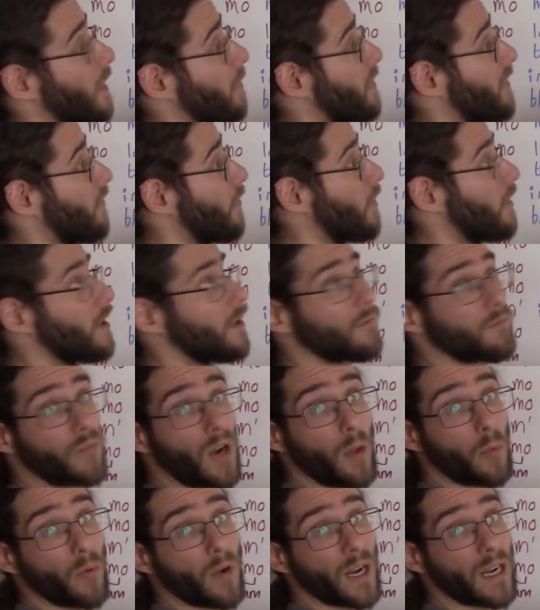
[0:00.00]
Gaelic before,
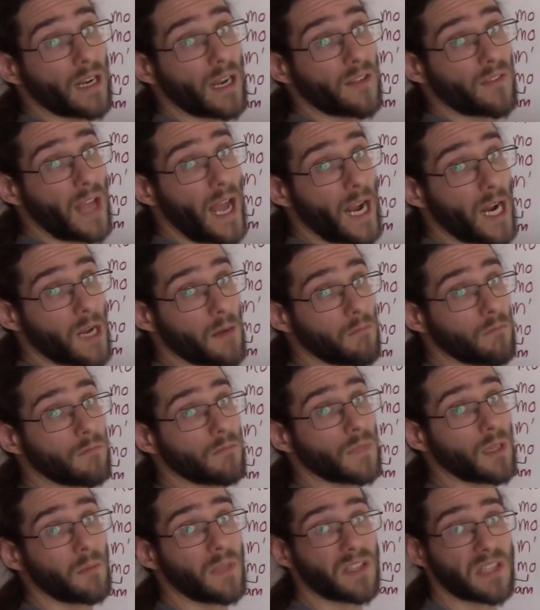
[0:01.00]
you probably recognize
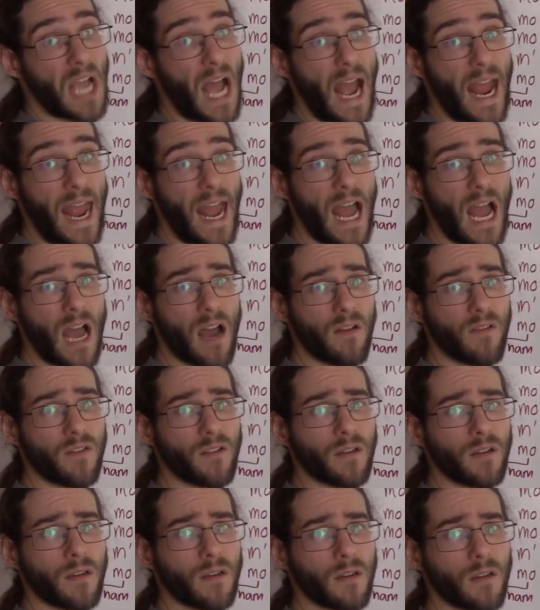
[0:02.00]
akam. It means I
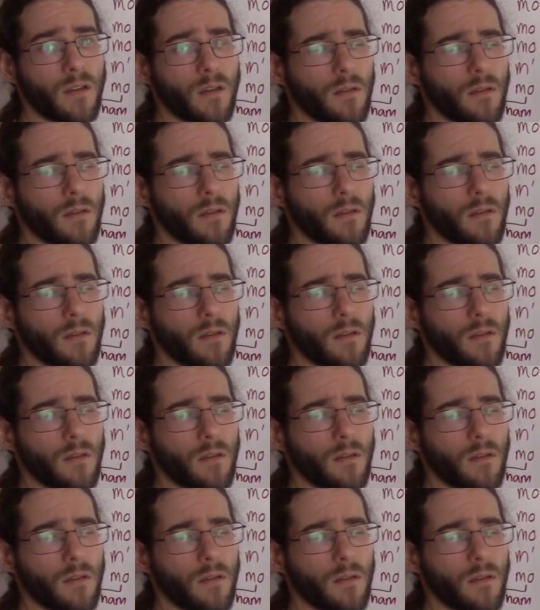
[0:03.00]
have.